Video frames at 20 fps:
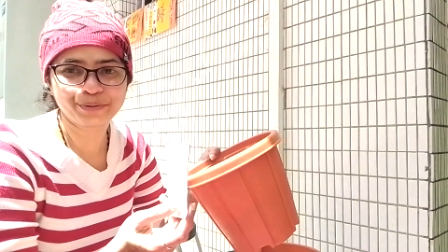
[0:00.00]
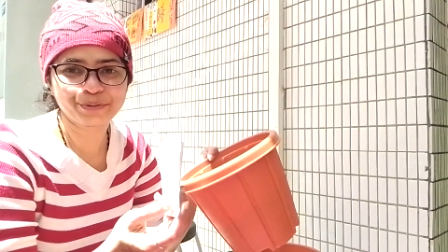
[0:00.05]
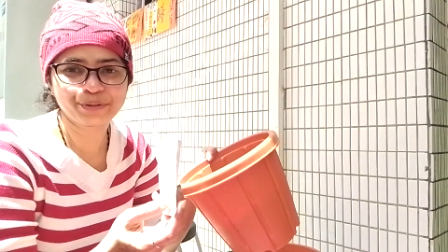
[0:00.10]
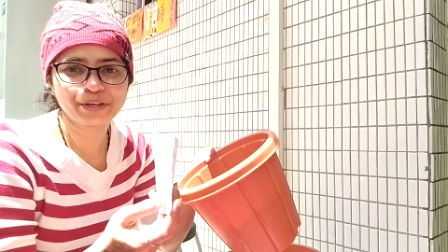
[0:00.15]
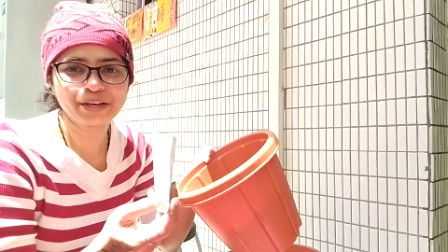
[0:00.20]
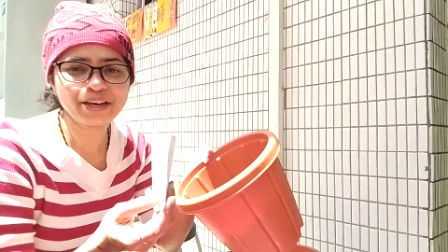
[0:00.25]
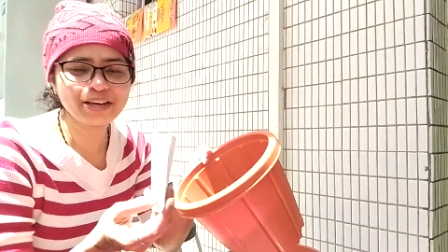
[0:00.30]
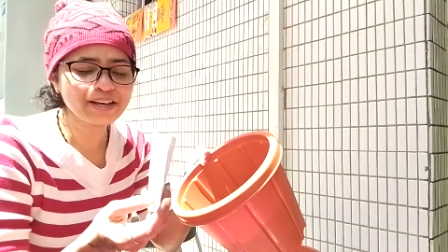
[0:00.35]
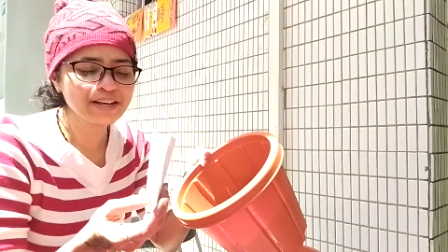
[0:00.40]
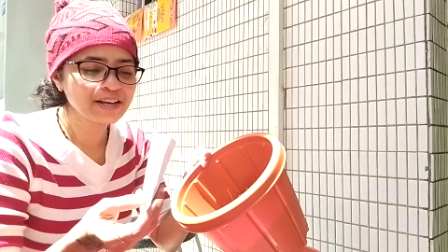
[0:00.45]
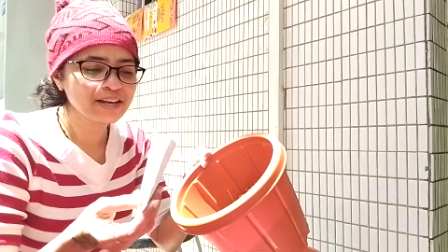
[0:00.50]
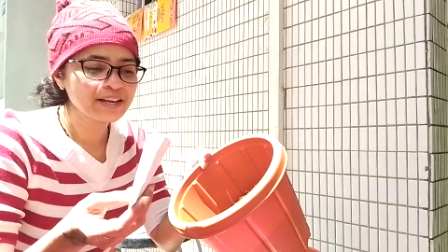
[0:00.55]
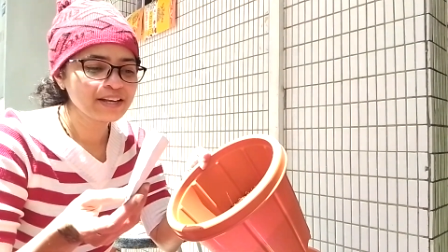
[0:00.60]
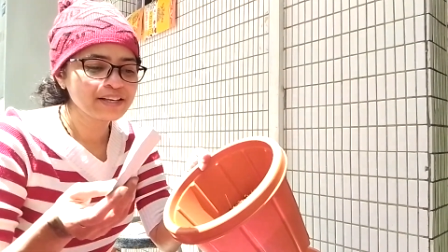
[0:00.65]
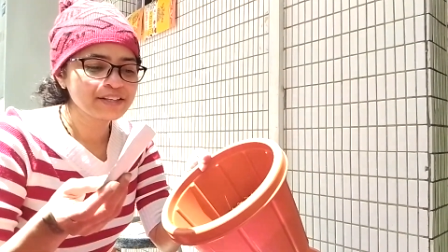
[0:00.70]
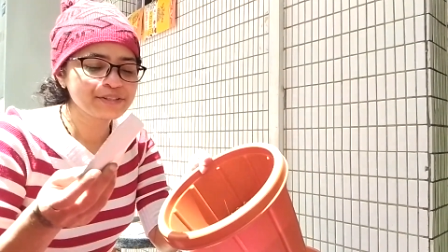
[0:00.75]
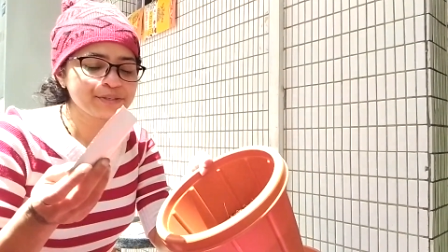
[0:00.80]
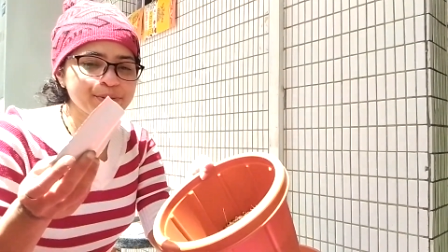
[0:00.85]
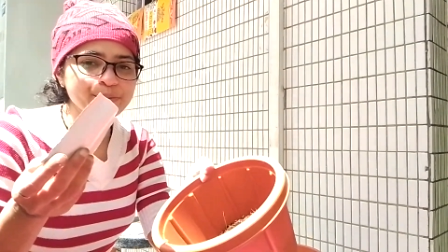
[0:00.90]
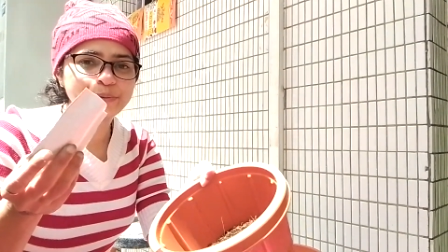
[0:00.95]
Okay,
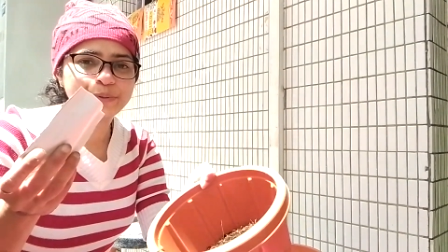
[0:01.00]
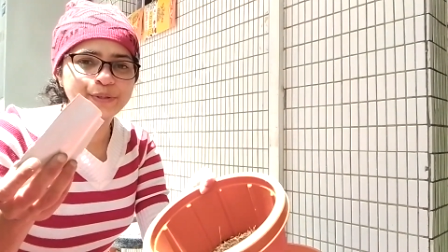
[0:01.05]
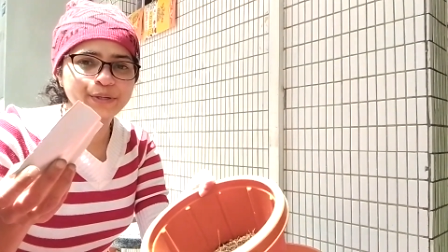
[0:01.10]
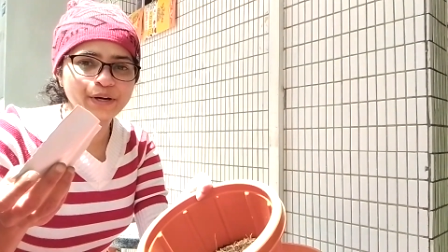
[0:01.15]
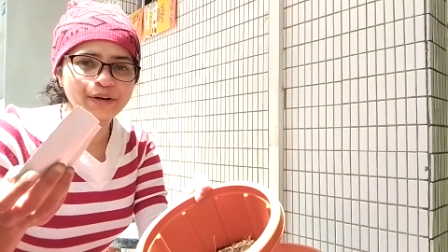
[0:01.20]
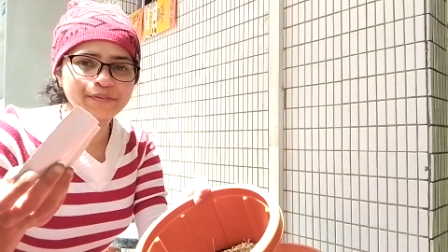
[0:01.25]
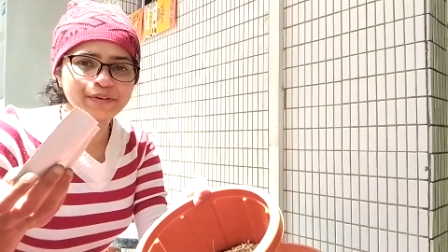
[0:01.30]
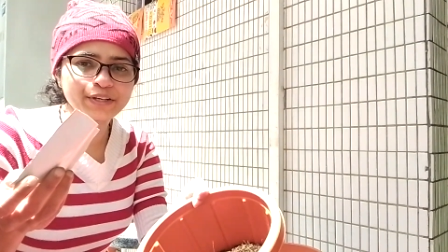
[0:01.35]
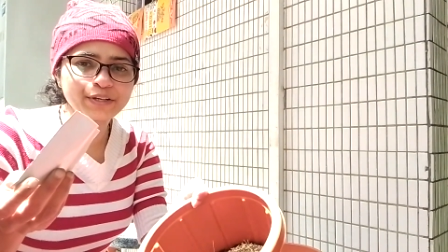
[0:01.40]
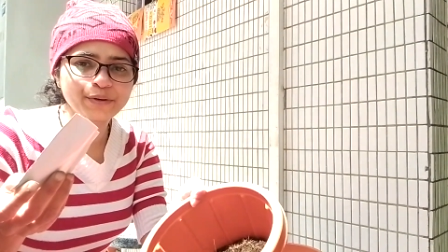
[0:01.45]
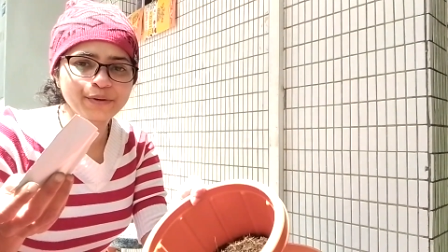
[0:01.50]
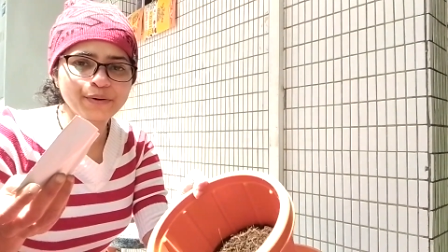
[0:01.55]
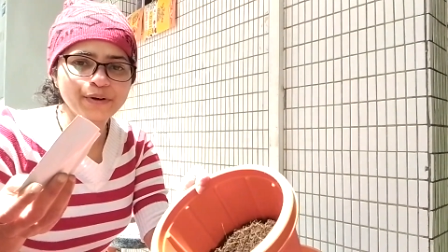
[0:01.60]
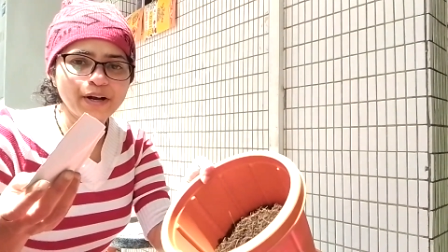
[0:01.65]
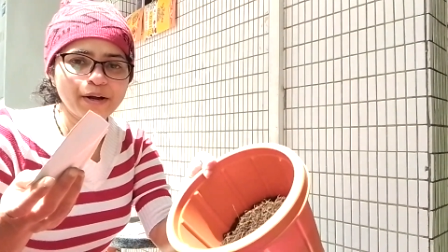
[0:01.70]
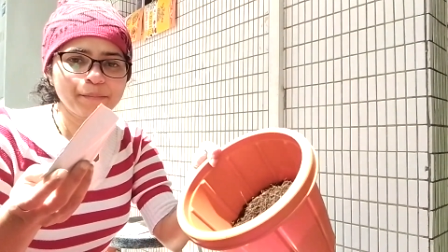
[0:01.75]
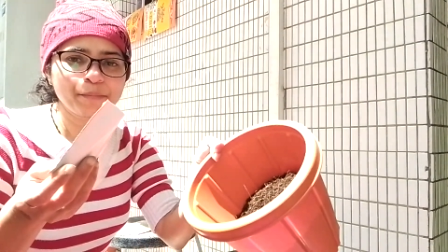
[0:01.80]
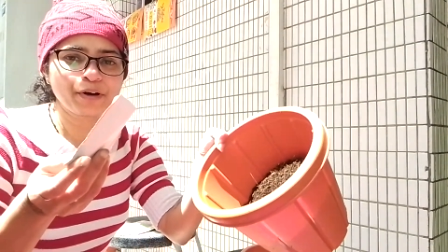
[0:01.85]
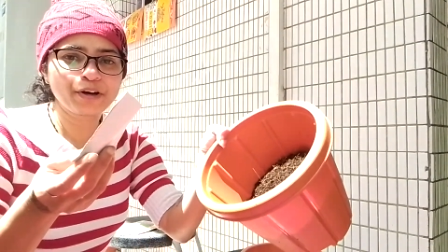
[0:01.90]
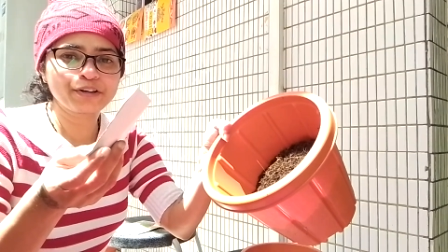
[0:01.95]
so here we go.
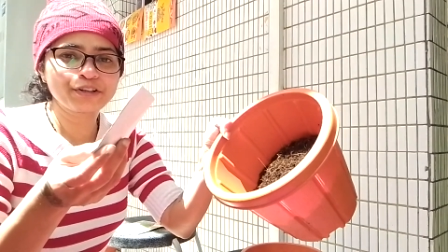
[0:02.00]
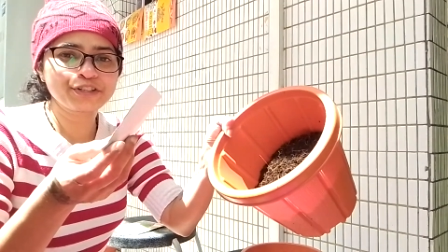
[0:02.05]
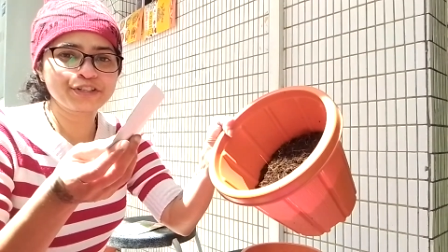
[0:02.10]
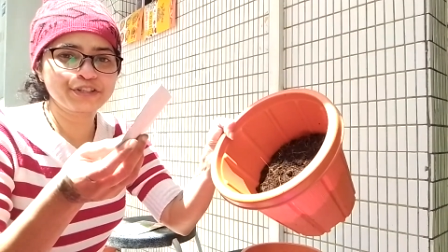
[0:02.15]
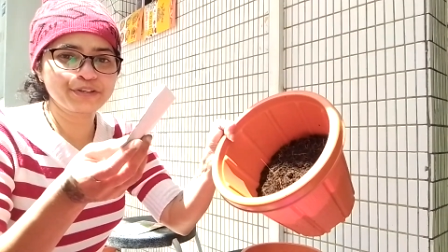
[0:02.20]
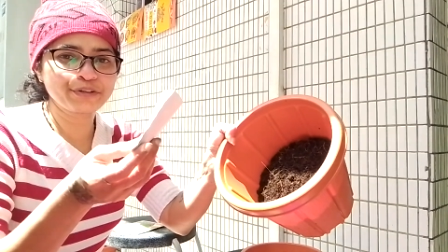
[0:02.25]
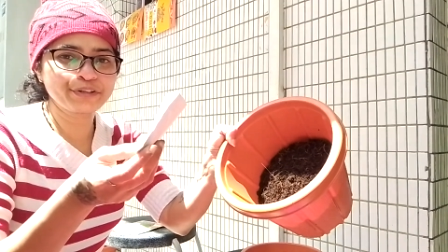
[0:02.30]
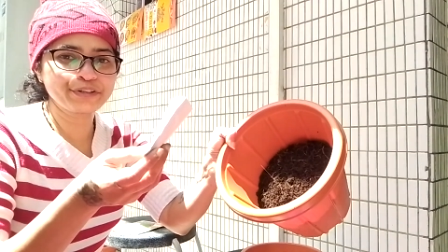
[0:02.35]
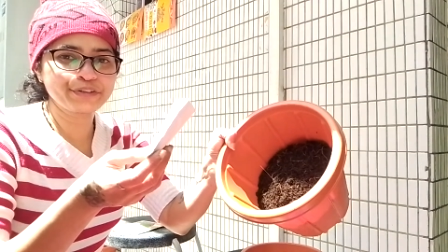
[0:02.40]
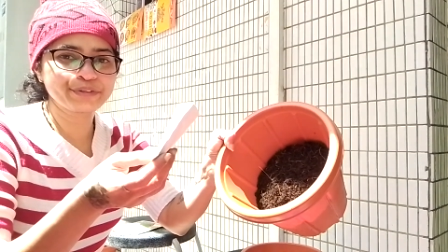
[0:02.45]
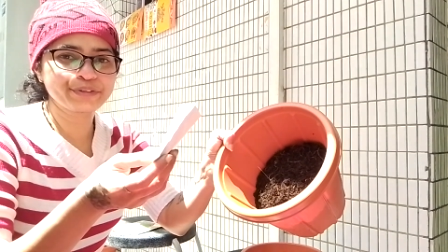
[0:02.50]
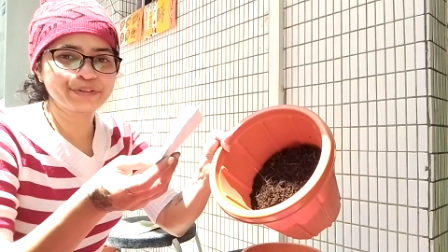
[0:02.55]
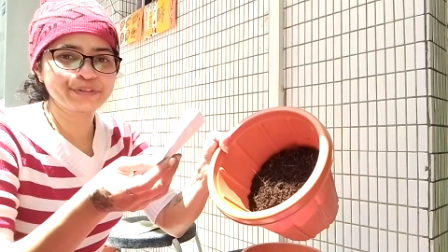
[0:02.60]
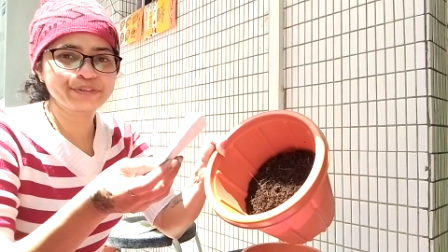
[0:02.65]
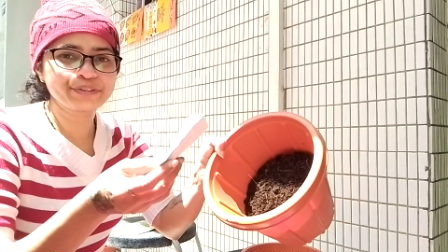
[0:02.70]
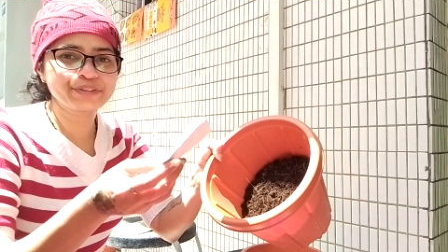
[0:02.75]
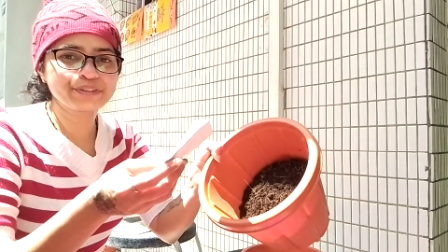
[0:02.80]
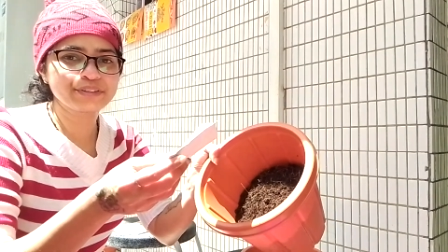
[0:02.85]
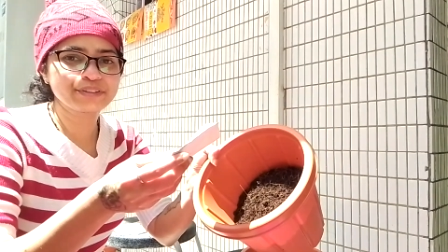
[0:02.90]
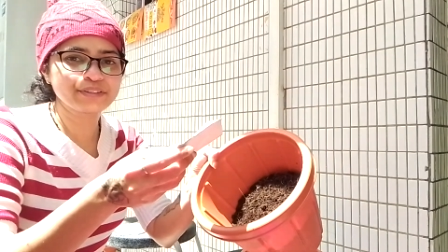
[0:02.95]
I'm going to show you
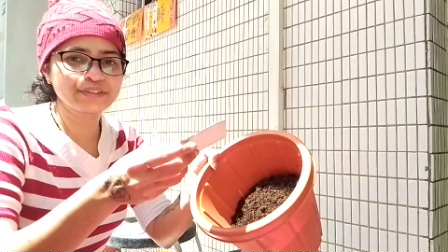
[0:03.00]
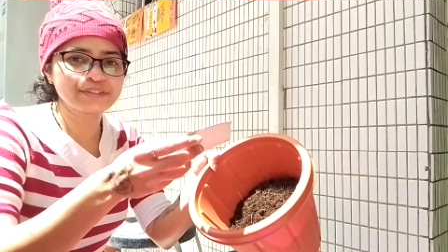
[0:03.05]
this.